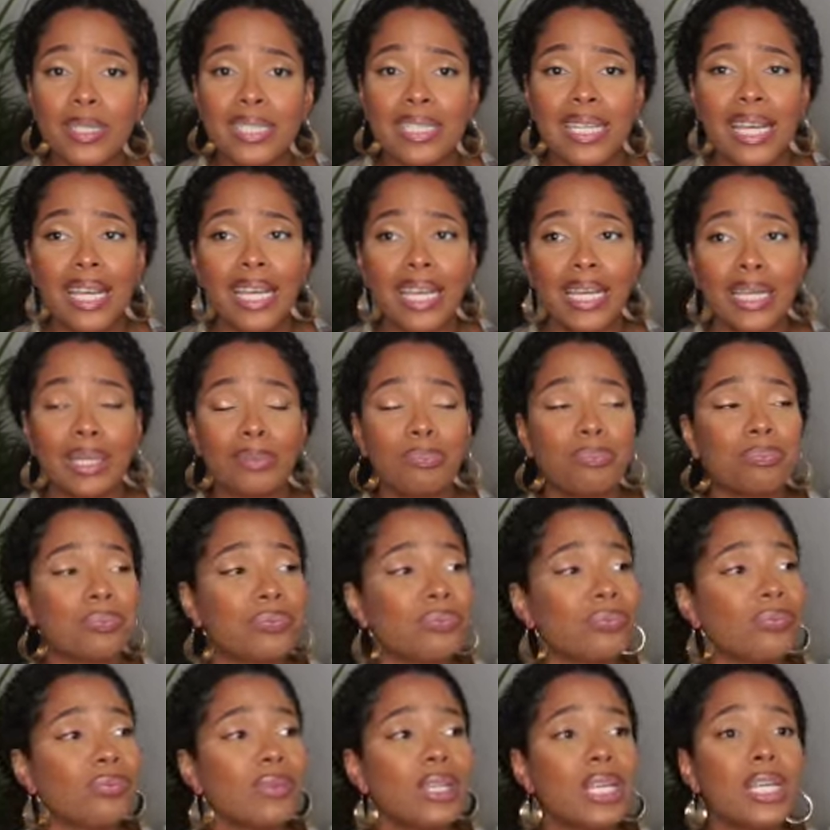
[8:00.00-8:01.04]
is saying
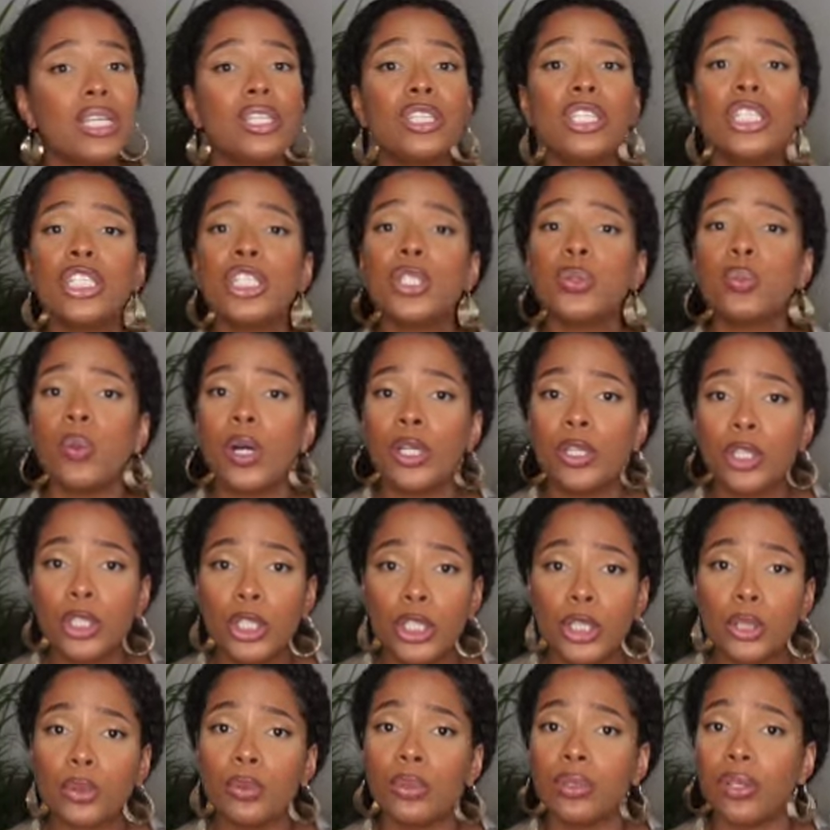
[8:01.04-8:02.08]
there's one or
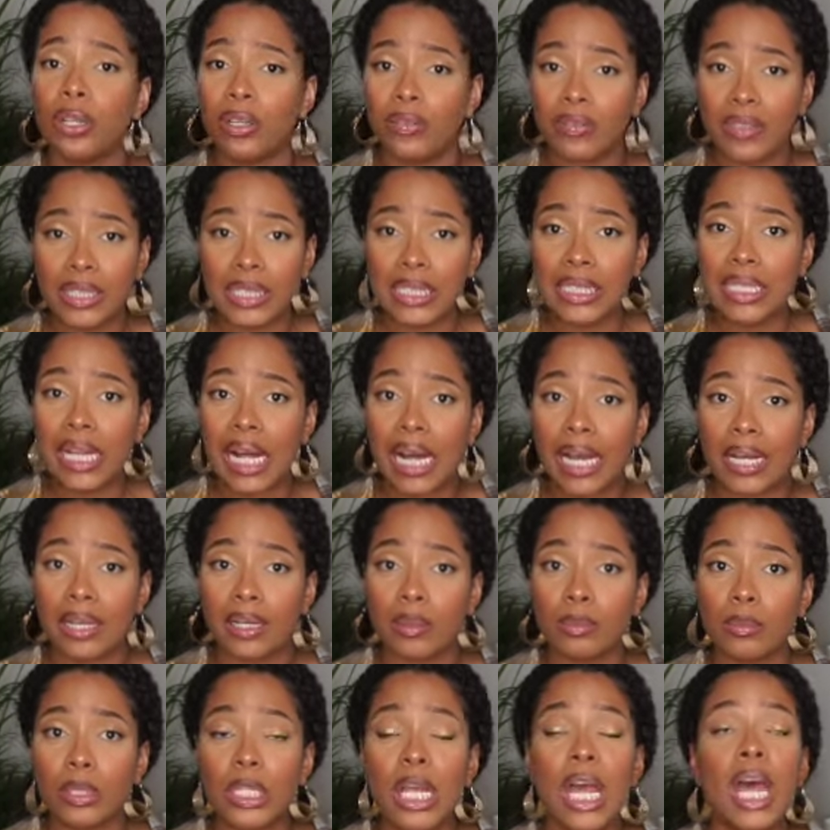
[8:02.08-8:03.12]
two of these
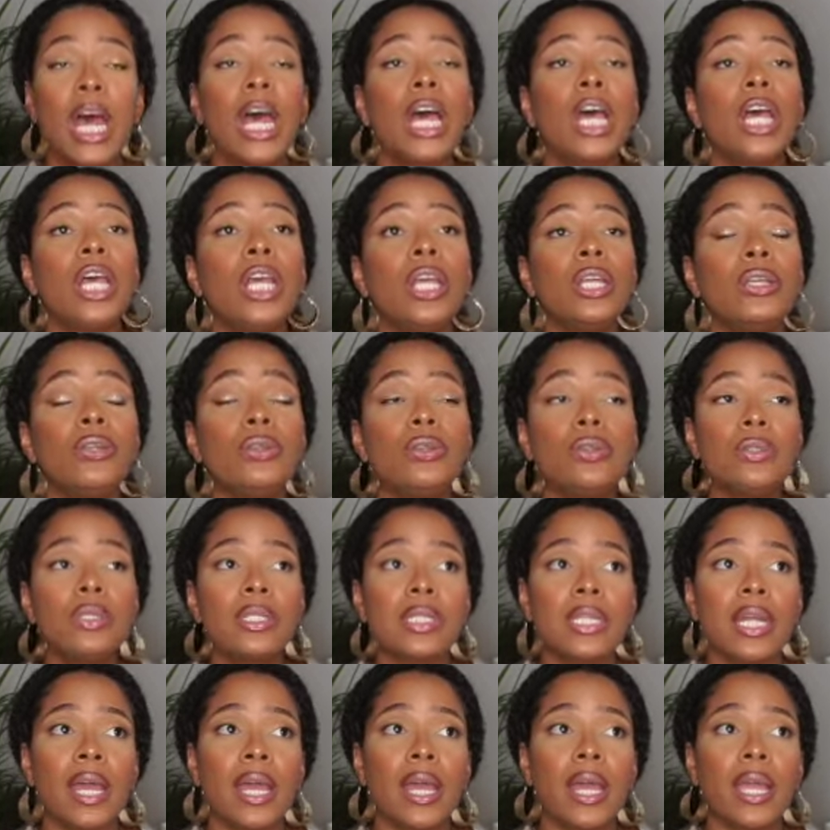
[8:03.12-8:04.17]
items, you
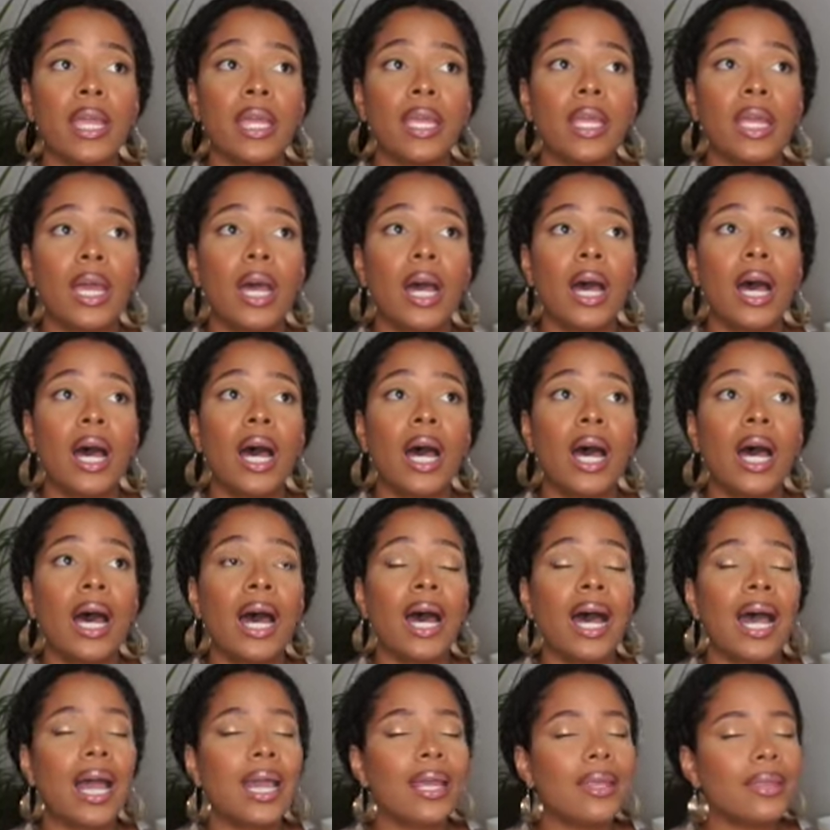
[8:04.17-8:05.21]
say,
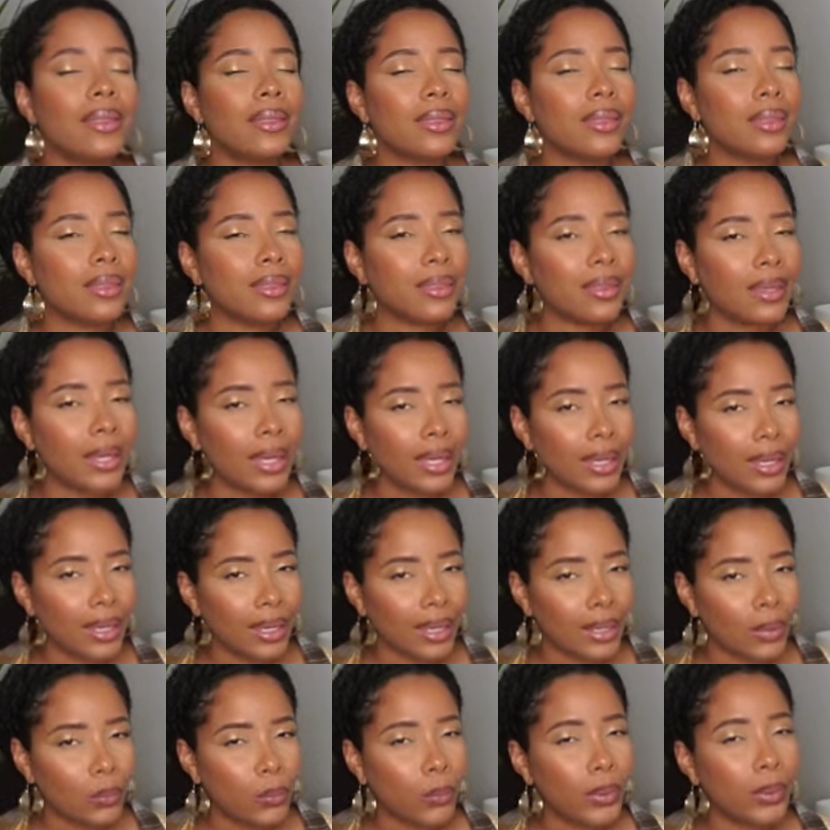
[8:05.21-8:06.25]
I
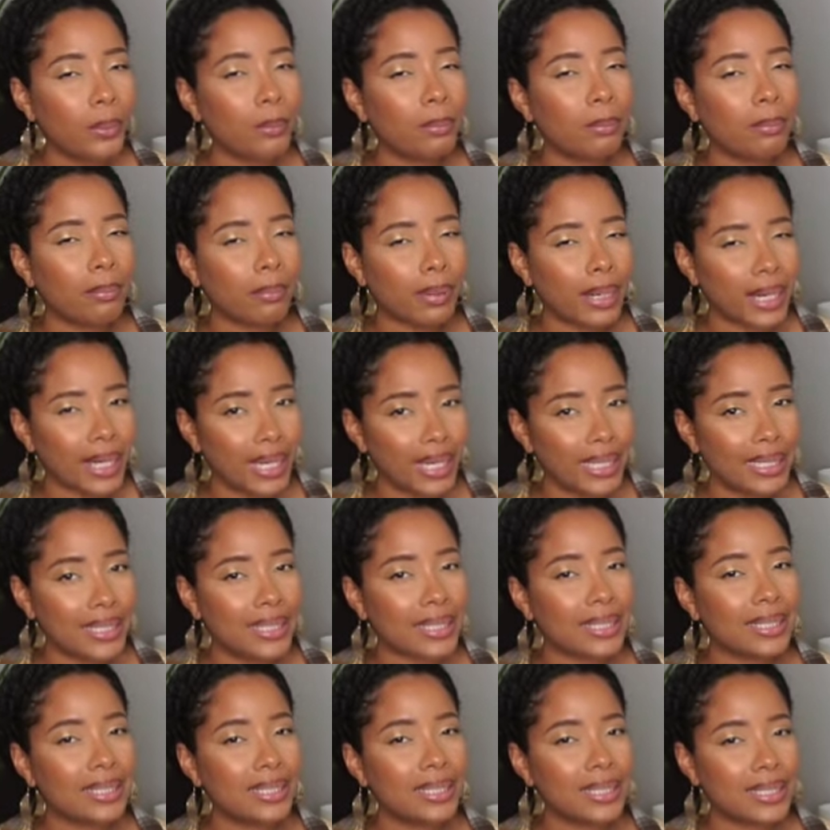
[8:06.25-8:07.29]
think we might
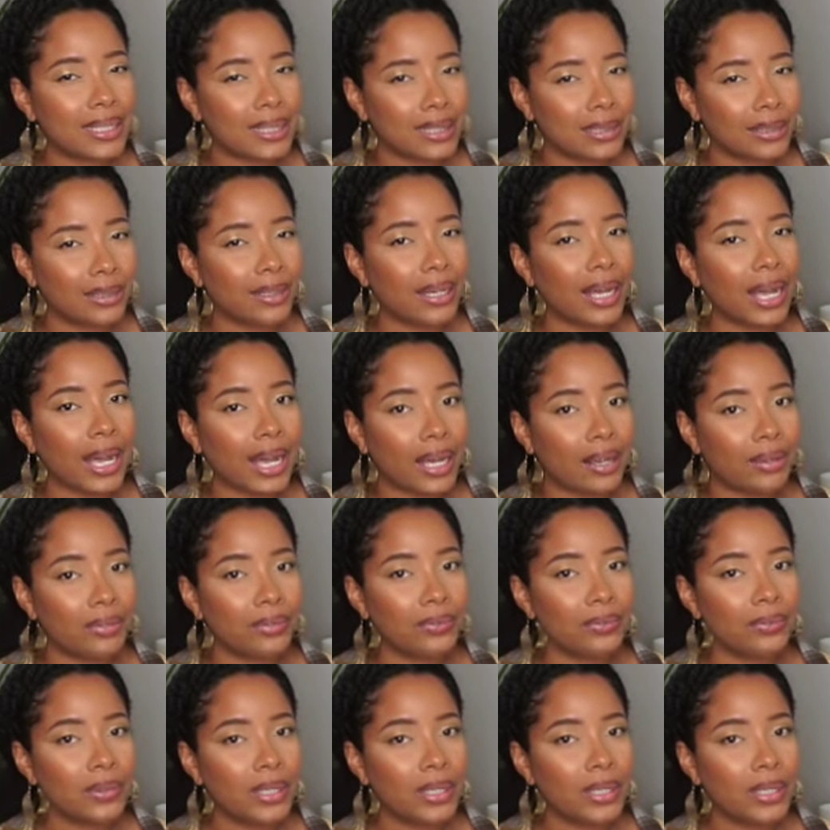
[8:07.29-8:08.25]
still have.